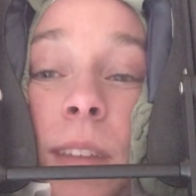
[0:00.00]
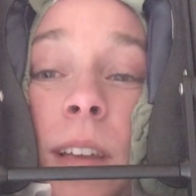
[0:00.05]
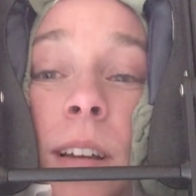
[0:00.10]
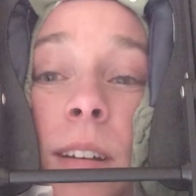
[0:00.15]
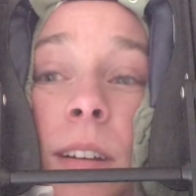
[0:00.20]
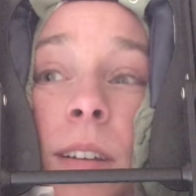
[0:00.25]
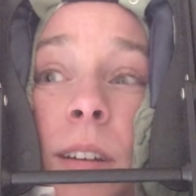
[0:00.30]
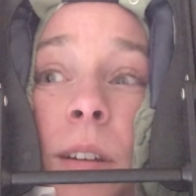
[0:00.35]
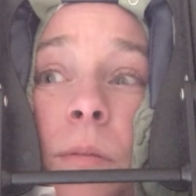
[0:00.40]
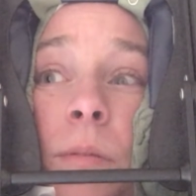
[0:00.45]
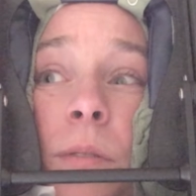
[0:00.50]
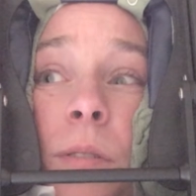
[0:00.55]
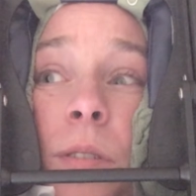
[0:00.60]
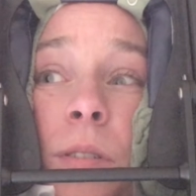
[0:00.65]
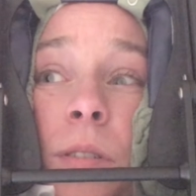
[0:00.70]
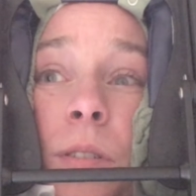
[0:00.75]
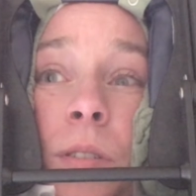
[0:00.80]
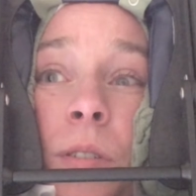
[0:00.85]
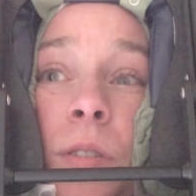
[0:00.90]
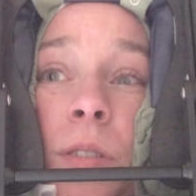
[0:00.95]
you know.
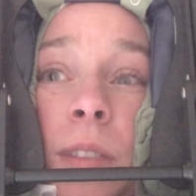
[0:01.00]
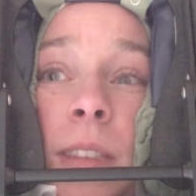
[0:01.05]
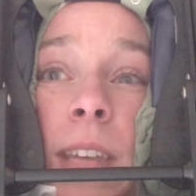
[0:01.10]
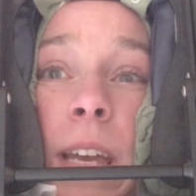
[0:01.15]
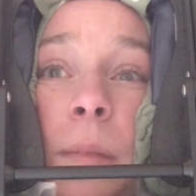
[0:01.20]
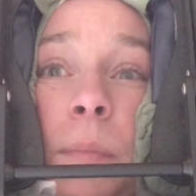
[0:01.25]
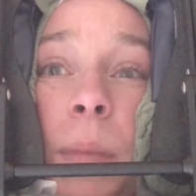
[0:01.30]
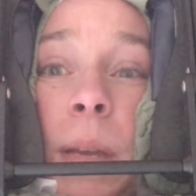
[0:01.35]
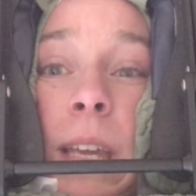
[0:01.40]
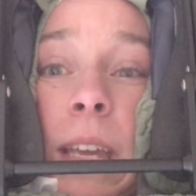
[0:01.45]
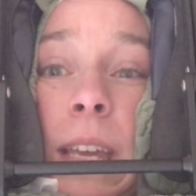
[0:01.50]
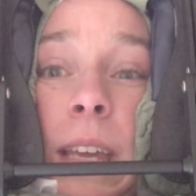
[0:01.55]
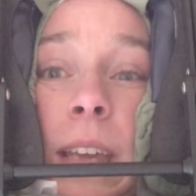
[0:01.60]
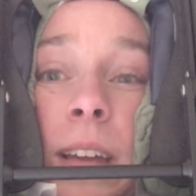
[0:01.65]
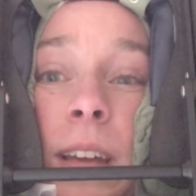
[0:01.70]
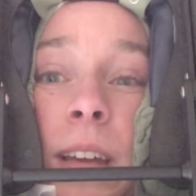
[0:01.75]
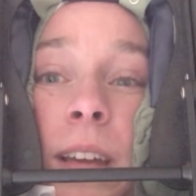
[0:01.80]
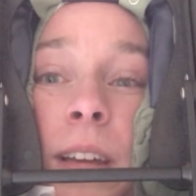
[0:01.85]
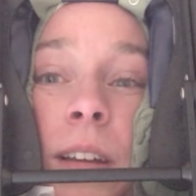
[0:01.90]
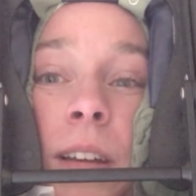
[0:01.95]
Could they be
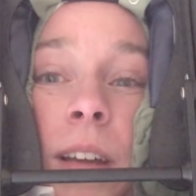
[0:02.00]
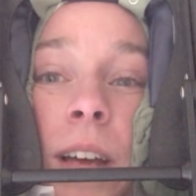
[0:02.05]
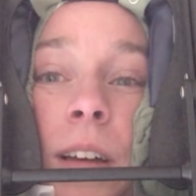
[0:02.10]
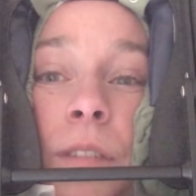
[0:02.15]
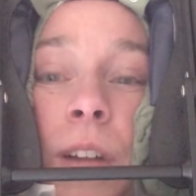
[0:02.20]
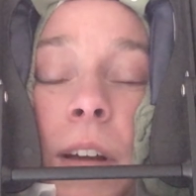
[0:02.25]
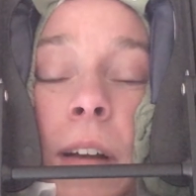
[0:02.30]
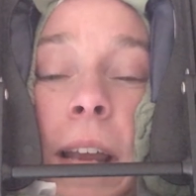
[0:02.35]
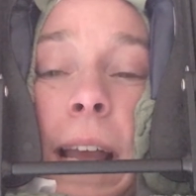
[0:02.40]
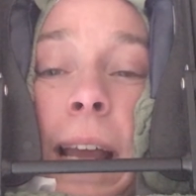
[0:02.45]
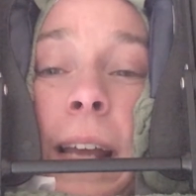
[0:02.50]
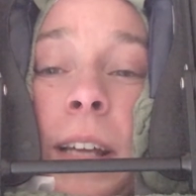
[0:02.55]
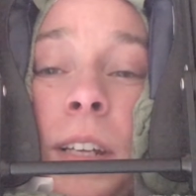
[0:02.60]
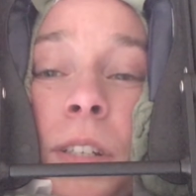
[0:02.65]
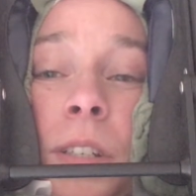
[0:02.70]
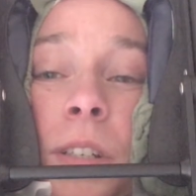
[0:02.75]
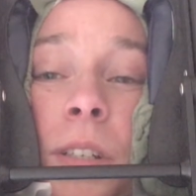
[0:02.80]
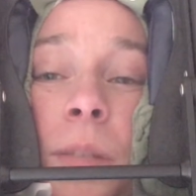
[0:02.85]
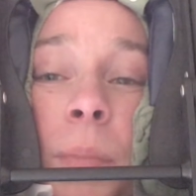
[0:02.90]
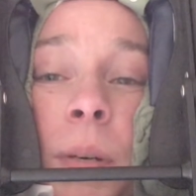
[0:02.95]
a very
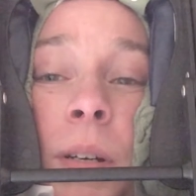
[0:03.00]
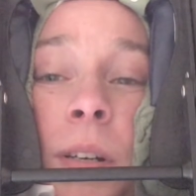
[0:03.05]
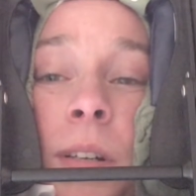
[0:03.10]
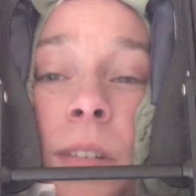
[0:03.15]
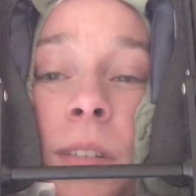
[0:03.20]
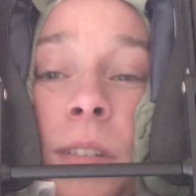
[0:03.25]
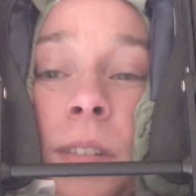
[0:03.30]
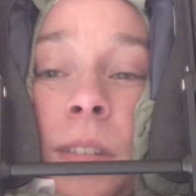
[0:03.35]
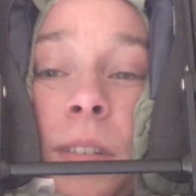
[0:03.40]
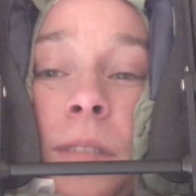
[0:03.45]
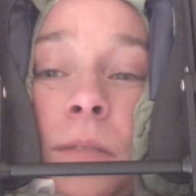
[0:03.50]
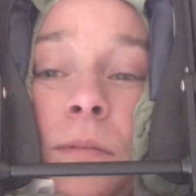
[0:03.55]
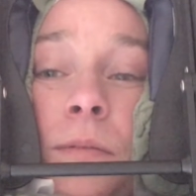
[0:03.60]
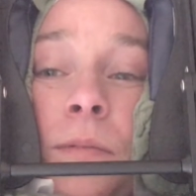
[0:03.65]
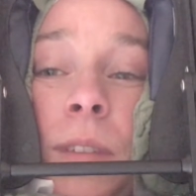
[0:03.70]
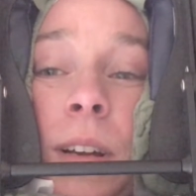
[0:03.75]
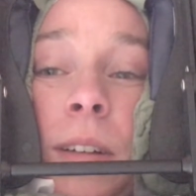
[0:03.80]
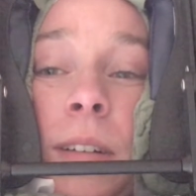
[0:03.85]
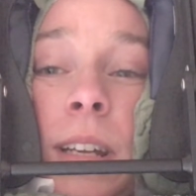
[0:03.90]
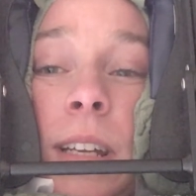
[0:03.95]
anxious person,
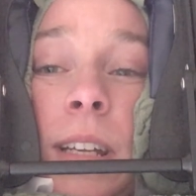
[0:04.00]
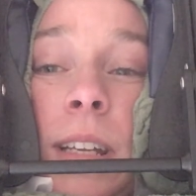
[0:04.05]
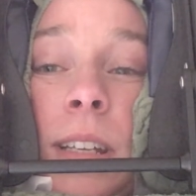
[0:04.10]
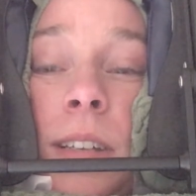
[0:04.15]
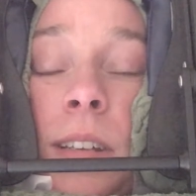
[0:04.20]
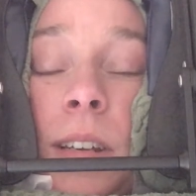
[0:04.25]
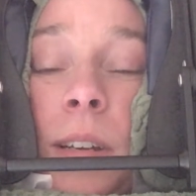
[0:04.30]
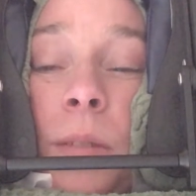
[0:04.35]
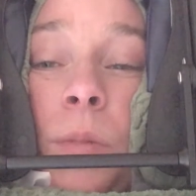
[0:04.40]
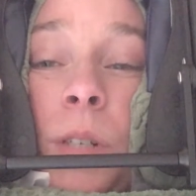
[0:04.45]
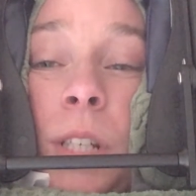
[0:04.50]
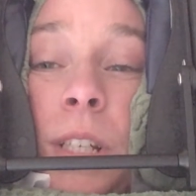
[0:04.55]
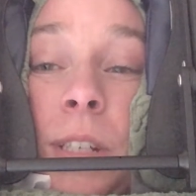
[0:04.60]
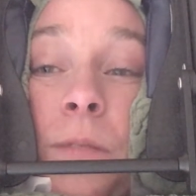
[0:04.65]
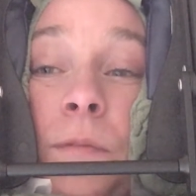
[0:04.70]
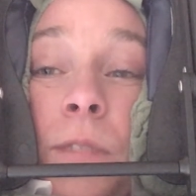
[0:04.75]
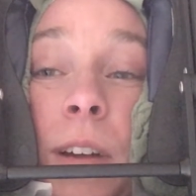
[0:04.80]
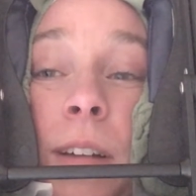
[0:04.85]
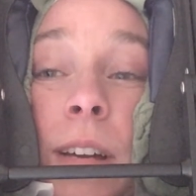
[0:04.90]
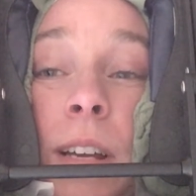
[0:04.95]
very, you know, which
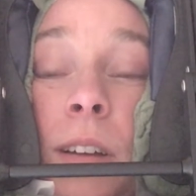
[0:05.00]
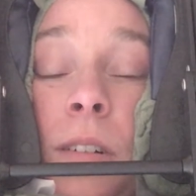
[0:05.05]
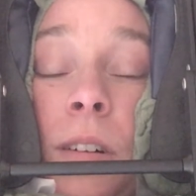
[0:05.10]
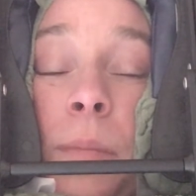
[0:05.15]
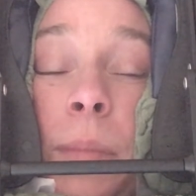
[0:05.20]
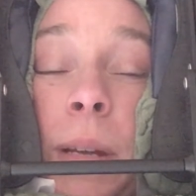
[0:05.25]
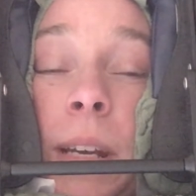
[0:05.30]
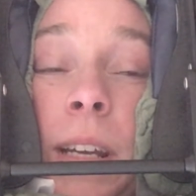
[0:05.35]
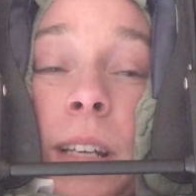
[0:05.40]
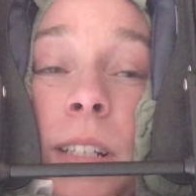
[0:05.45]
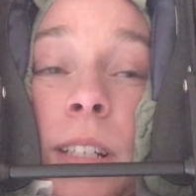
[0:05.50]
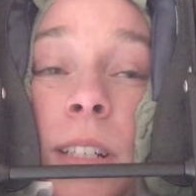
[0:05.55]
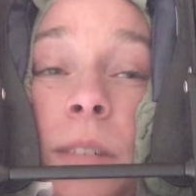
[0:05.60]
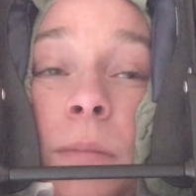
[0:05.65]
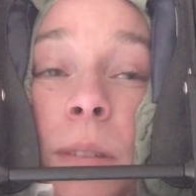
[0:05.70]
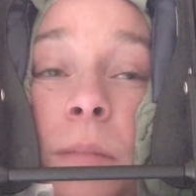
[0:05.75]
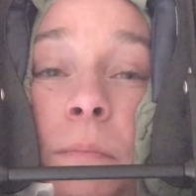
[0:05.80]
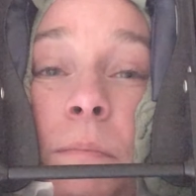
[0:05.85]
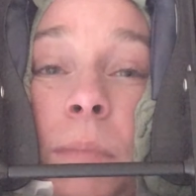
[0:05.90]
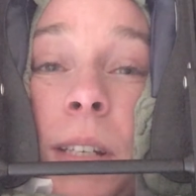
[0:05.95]
is very common actually
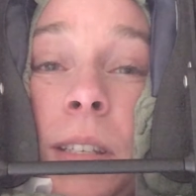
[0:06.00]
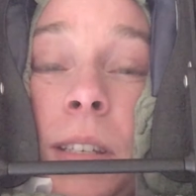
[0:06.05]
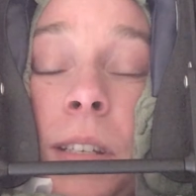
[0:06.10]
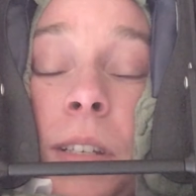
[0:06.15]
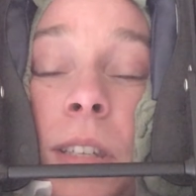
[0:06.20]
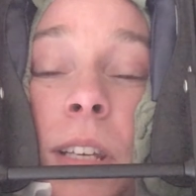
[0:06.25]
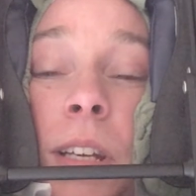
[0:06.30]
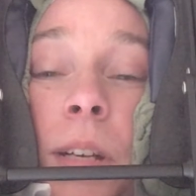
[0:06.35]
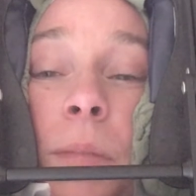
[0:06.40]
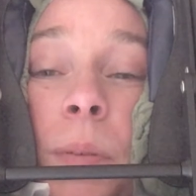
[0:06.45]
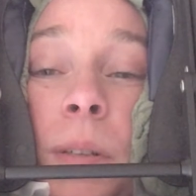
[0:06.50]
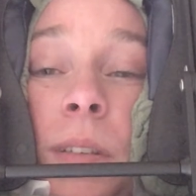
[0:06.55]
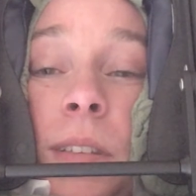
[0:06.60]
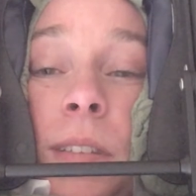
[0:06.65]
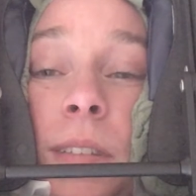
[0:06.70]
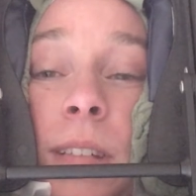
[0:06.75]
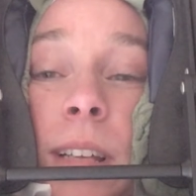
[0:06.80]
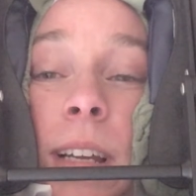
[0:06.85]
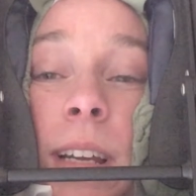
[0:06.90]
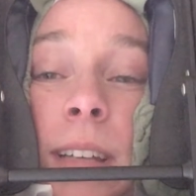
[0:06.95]
with massage
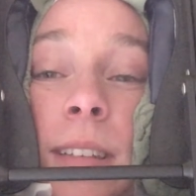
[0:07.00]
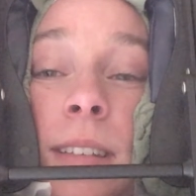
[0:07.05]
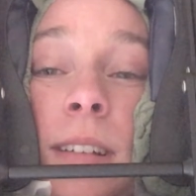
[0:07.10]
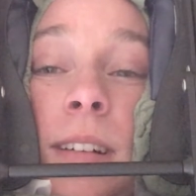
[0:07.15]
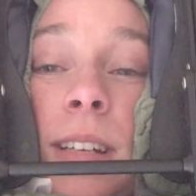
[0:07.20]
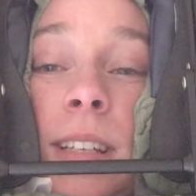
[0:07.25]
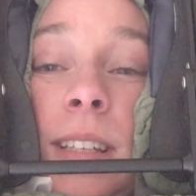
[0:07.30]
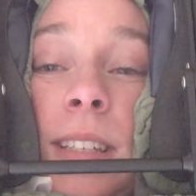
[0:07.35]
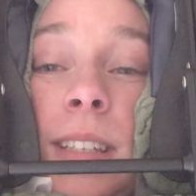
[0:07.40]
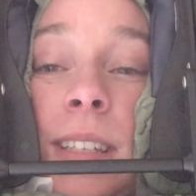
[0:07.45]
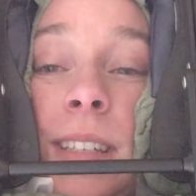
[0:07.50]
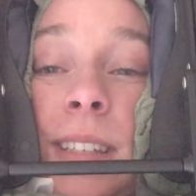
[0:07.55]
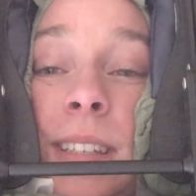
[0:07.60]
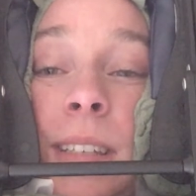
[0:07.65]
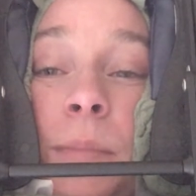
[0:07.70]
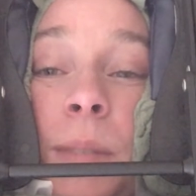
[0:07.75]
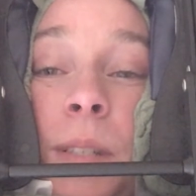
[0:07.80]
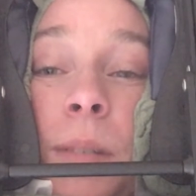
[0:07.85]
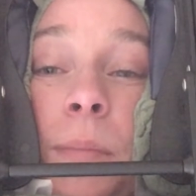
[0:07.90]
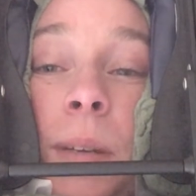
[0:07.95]
therapists, anxiety
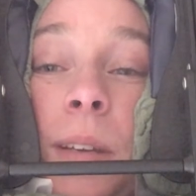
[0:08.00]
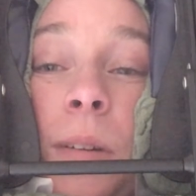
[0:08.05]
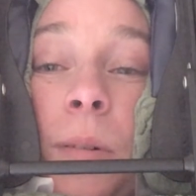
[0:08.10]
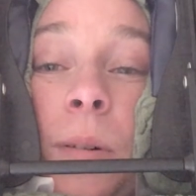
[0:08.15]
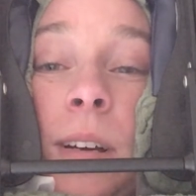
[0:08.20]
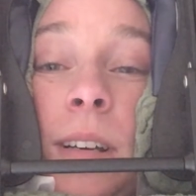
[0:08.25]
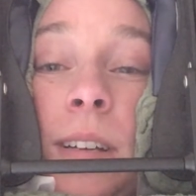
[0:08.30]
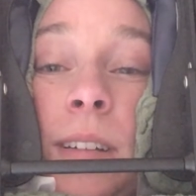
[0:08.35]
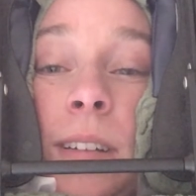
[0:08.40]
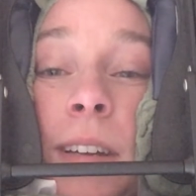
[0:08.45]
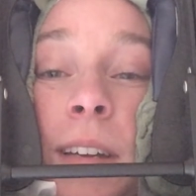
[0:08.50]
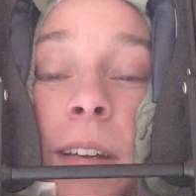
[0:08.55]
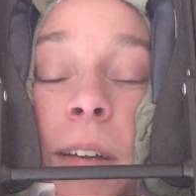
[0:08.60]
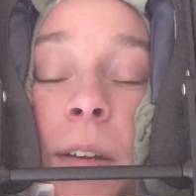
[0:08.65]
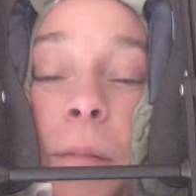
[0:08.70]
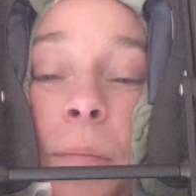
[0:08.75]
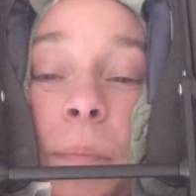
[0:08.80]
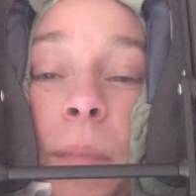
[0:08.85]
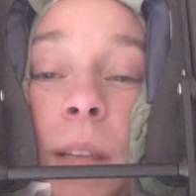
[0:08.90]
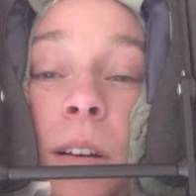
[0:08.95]
seems to be quite
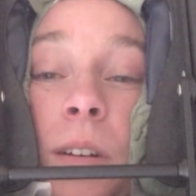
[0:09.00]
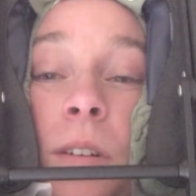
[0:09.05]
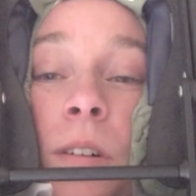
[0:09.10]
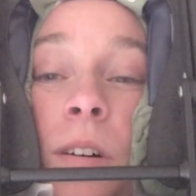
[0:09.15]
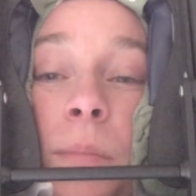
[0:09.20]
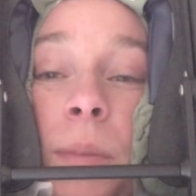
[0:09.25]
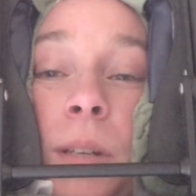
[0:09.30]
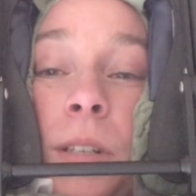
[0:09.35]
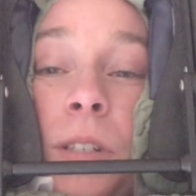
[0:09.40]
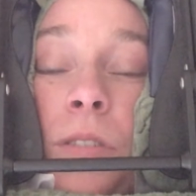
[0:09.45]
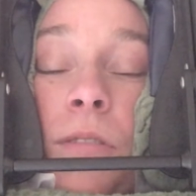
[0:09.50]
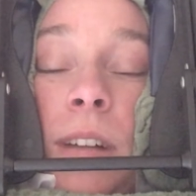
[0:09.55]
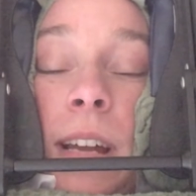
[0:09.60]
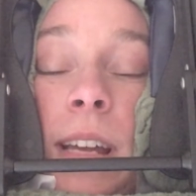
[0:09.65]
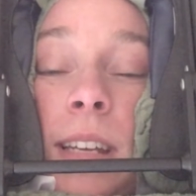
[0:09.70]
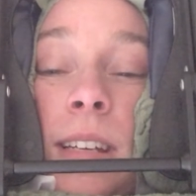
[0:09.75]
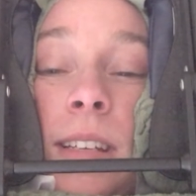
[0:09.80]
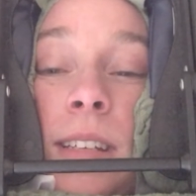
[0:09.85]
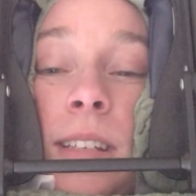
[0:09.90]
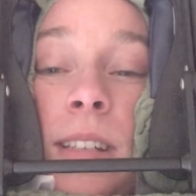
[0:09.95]
a common
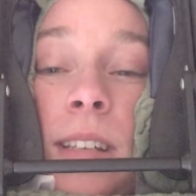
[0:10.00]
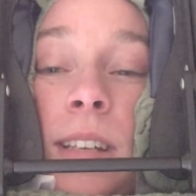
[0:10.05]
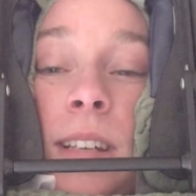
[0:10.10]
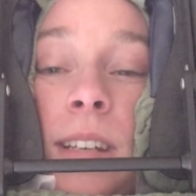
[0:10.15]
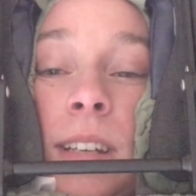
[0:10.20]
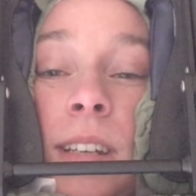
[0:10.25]
trend.